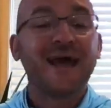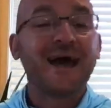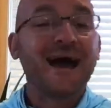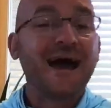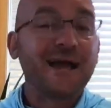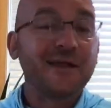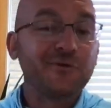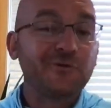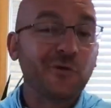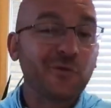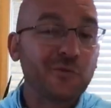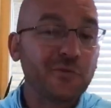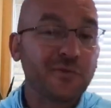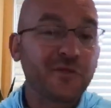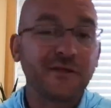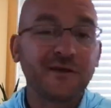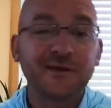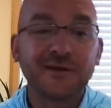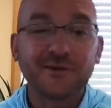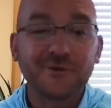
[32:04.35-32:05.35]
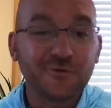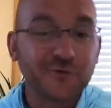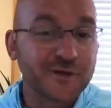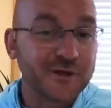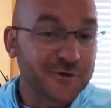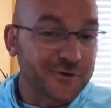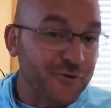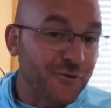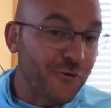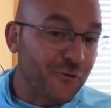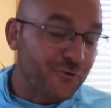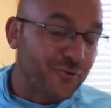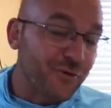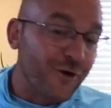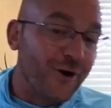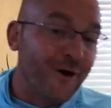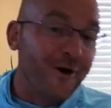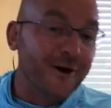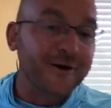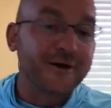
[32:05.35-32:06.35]
I don't think you can go
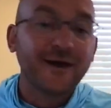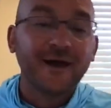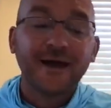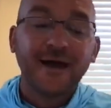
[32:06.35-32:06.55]
wrong.